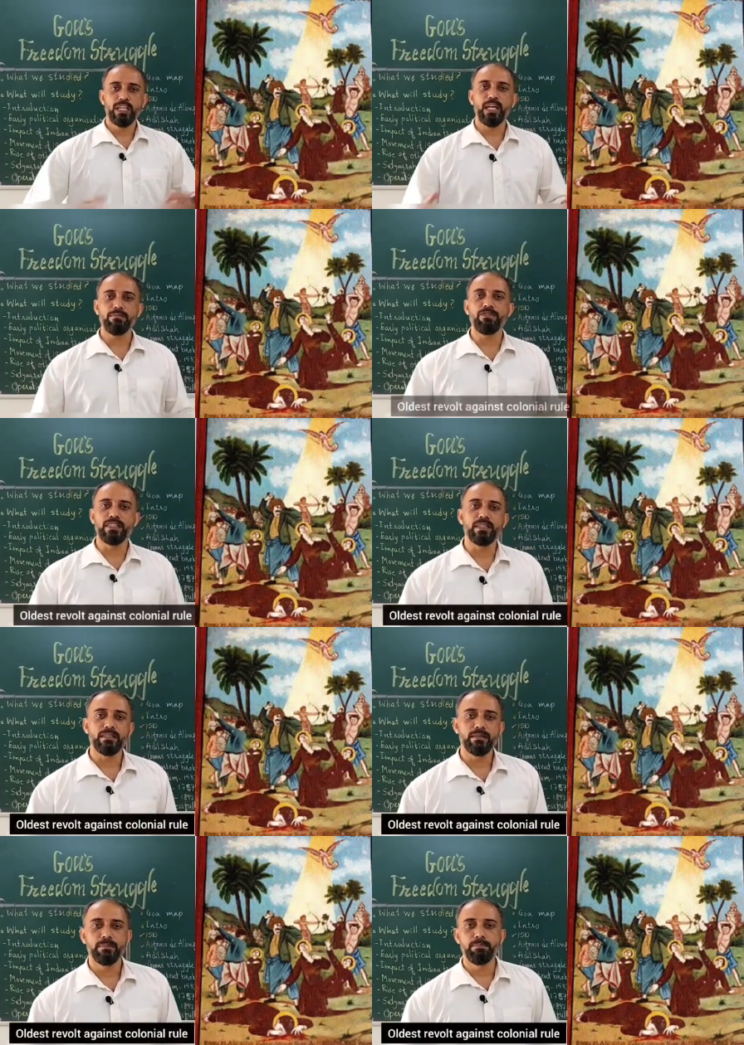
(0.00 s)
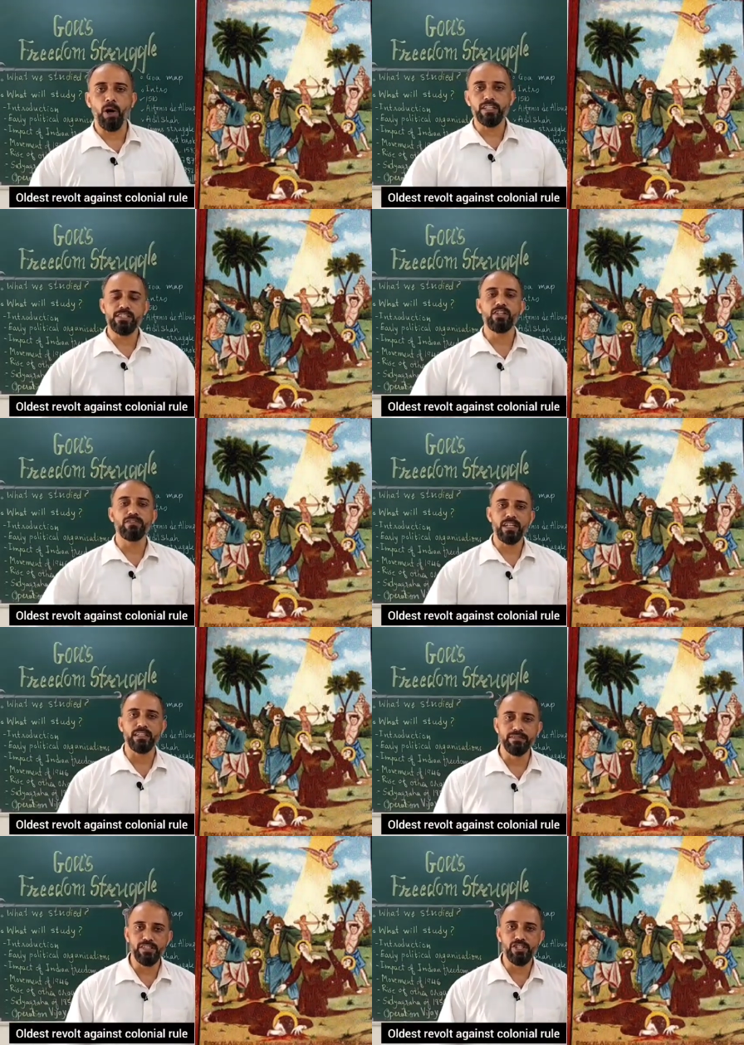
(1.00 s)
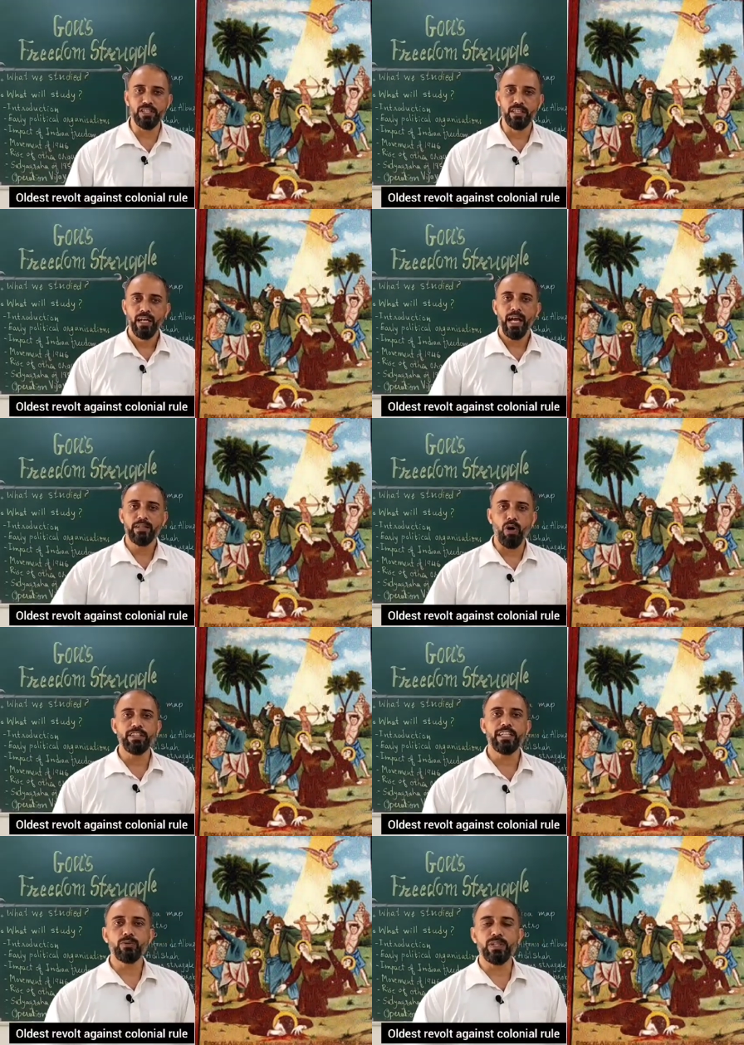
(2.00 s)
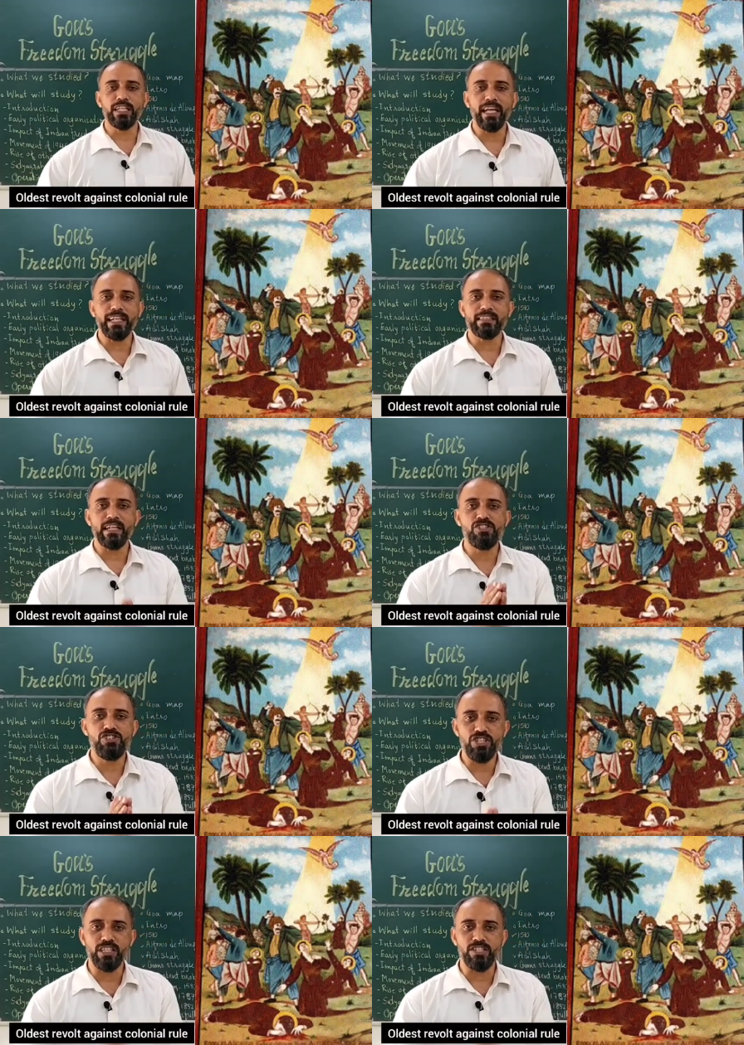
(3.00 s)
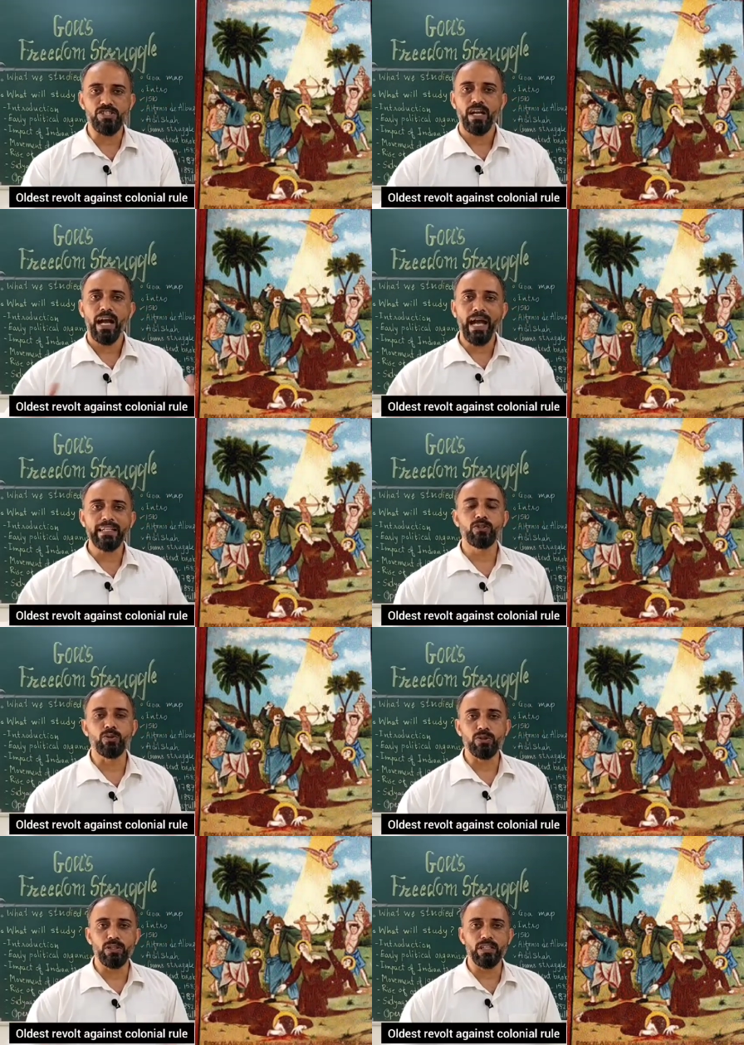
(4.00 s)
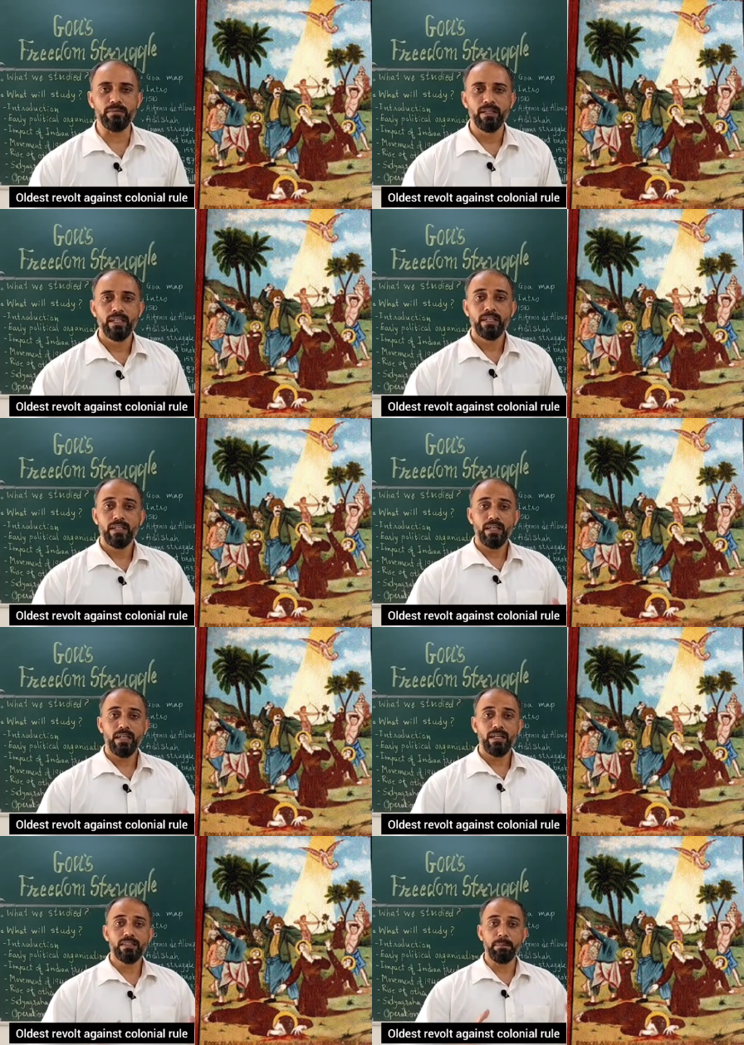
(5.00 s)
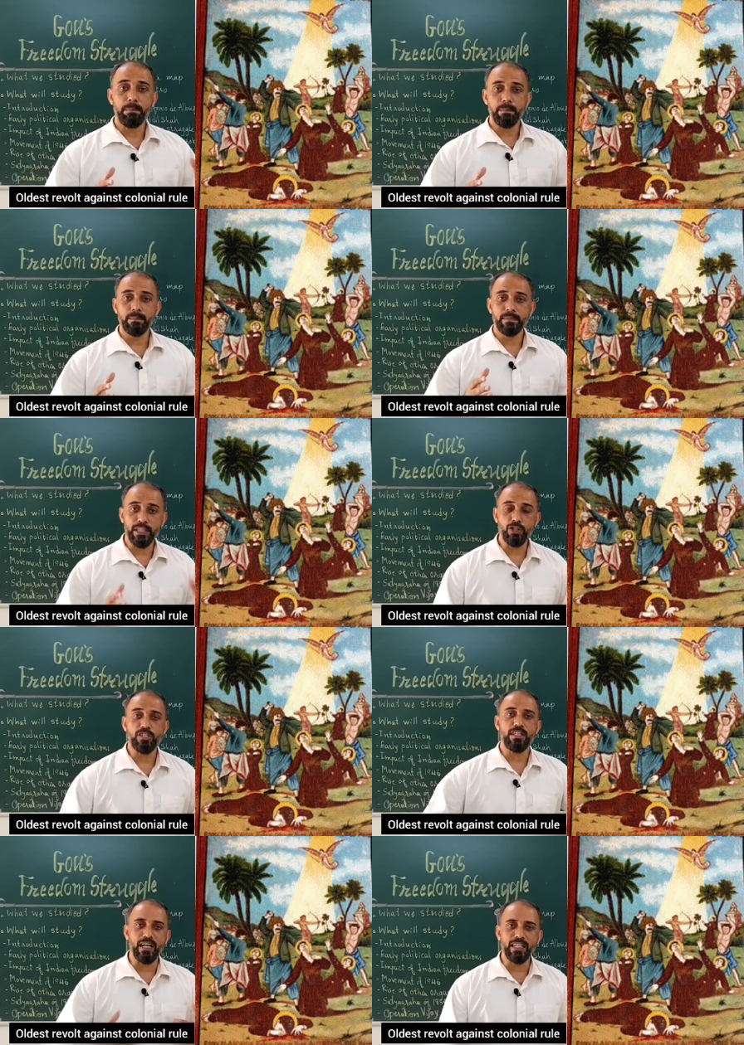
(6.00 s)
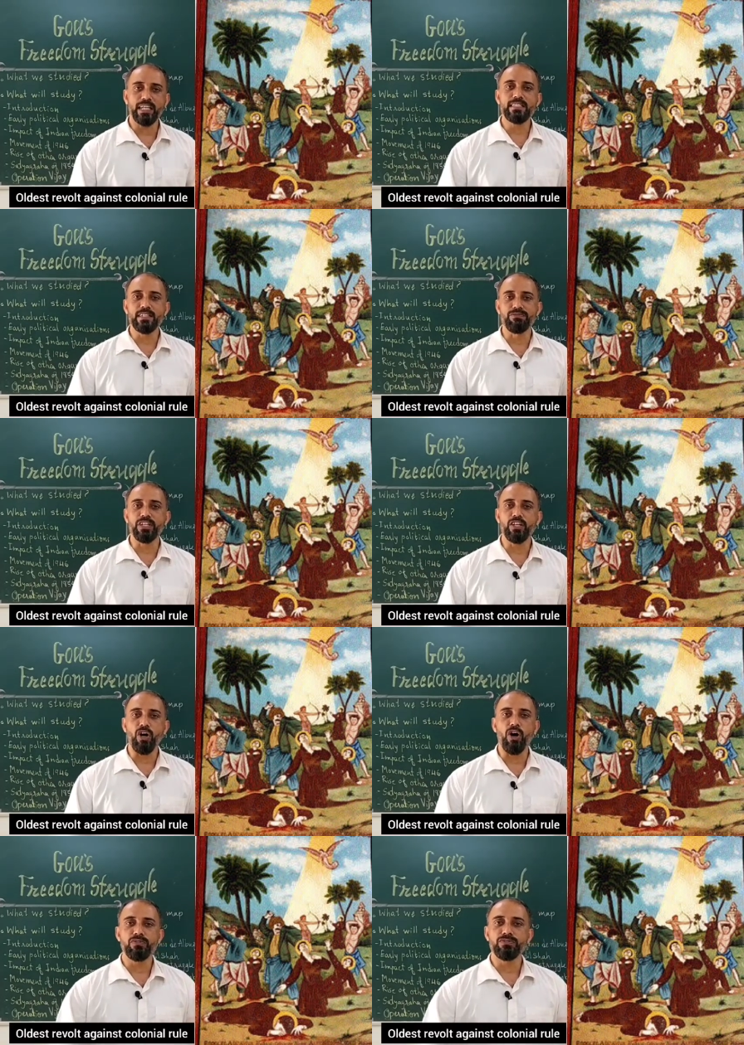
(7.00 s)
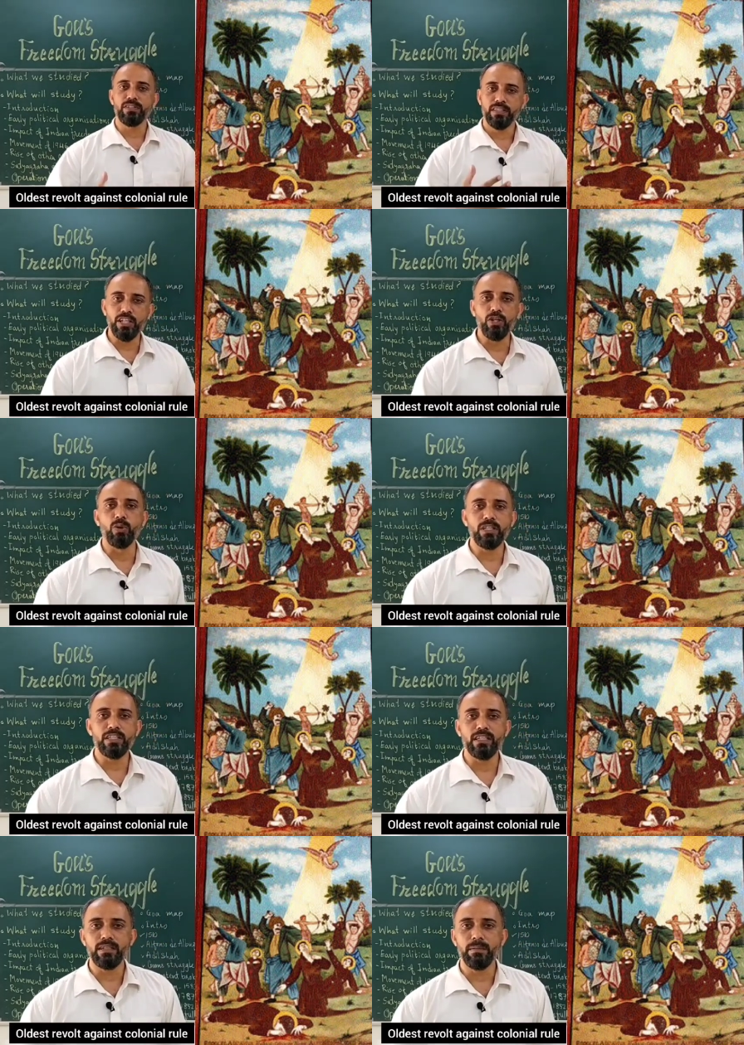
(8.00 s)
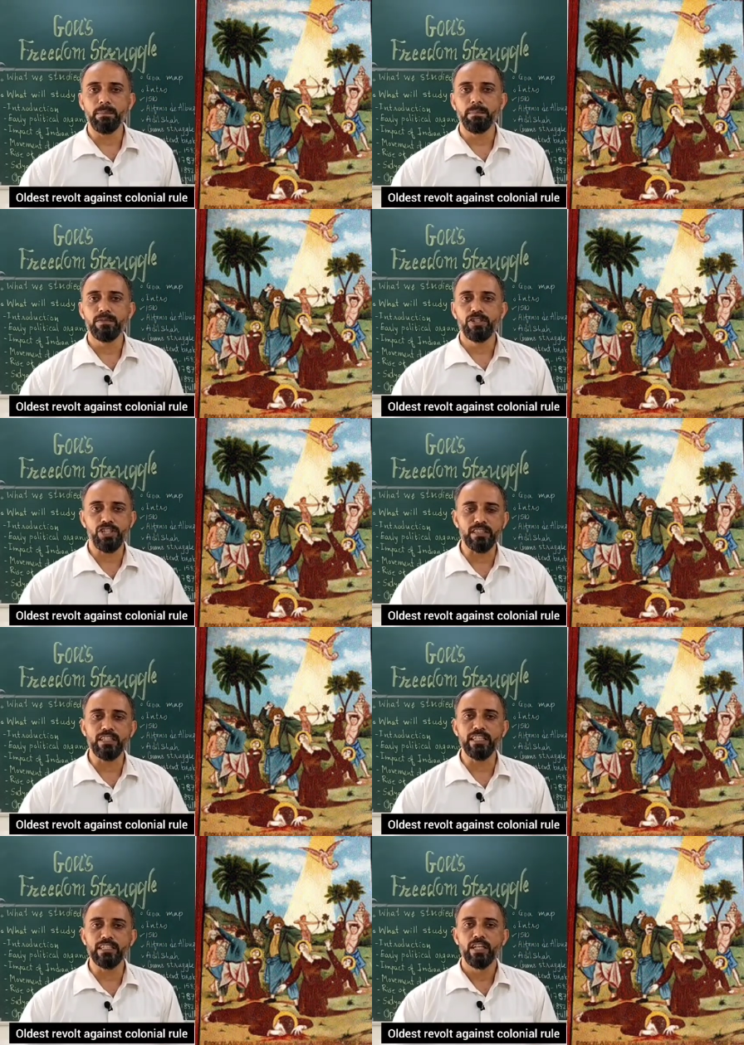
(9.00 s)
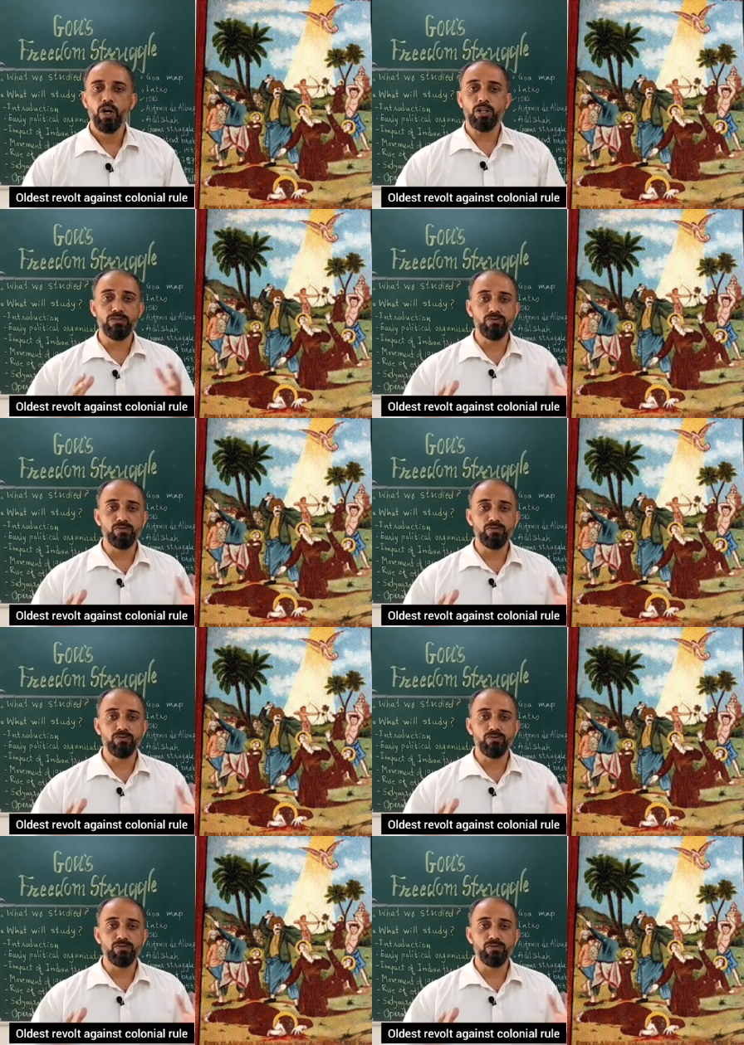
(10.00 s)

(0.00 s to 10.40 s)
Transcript: came with the policy of conversion and wanted to erect a church at Kunkolim, it was against the will of the local Kshatriya or the